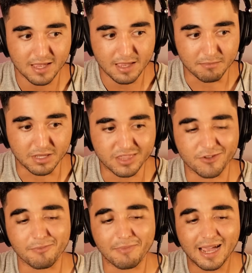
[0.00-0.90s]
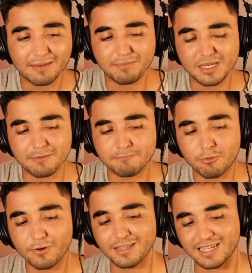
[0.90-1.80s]
but there might be a
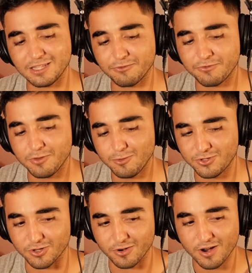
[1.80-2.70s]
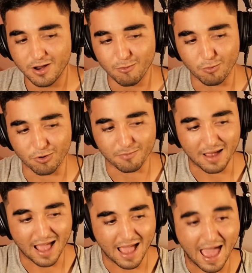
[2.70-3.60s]
point in the future where
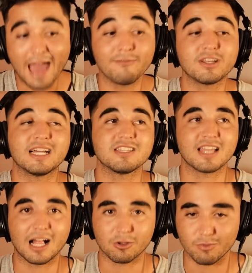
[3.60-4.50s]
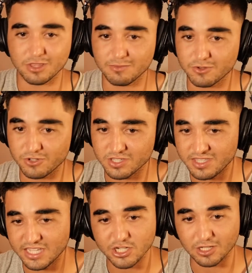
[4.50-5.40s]
advertising algorithms are just
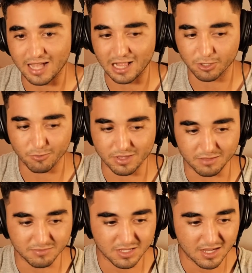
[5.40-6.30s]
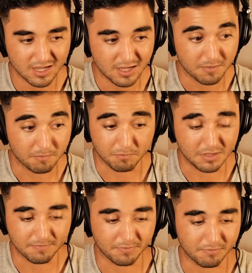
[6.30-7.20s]
digital algorithms,
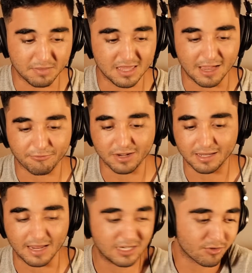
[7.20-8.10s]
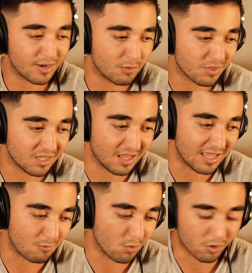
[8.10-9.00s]
be that freaking integrated within a
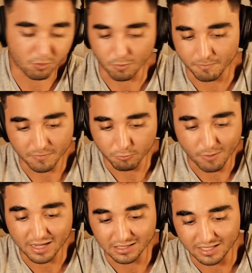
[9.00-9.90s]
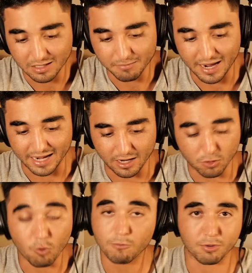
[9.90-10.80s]
network or regulated by a
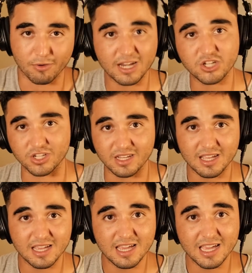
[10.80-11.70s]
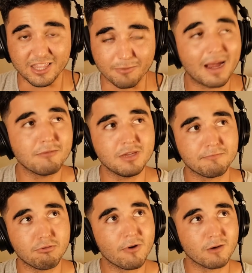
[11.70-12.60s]
corporation. There might be a
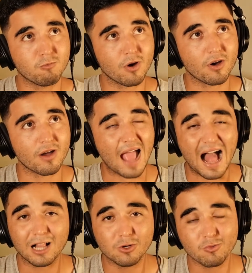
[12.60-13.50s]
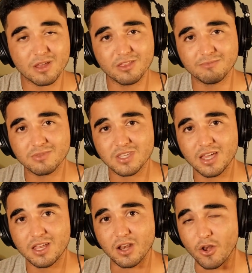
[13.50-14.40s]
point where algorithms
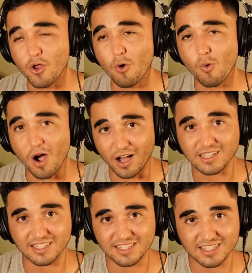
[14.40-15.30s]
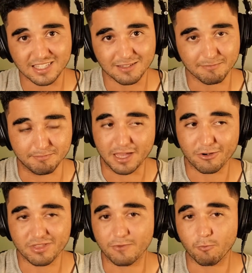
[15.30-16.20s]
know us better
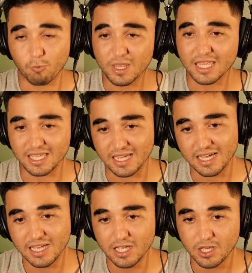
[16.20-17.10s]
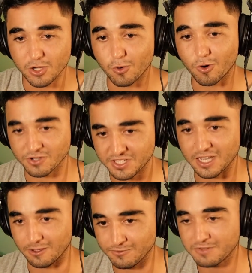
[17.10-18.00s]
than we know
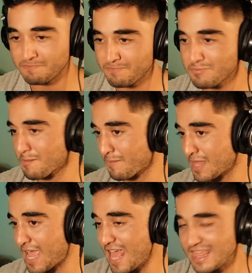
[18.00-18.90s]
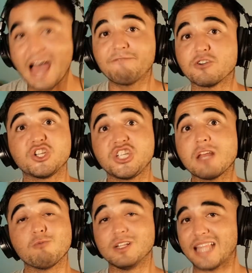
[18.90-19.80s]
ourselves. That for shit
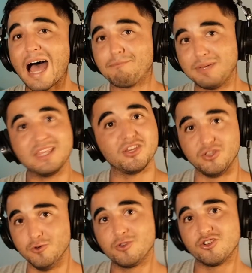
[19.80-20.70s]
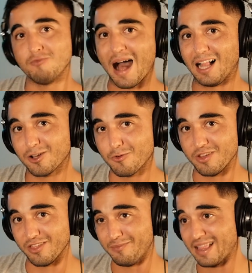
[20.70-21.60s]
will not be the YouTube
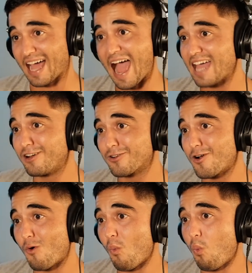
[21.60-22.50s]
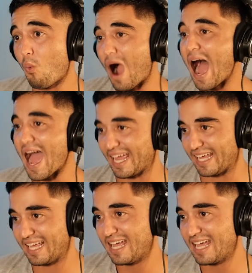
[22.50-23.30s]
algorithm. I don't know why.